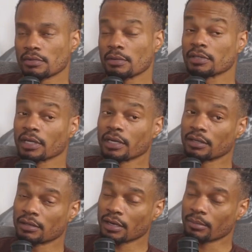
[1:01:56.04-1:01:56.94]
I'm
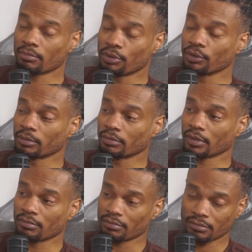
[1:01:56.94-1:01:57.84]
saying I'm building.
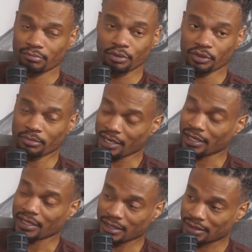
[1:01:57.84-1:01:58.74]
I'm building my
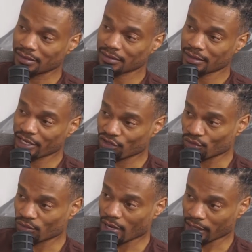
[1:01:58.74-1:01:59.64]
case as
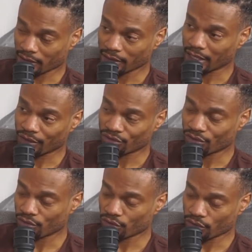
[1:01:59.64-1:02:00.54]
you. I allowed you
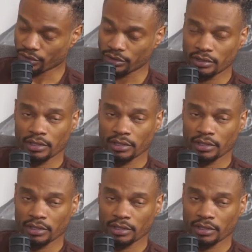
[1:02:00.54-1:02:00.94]
to do yours.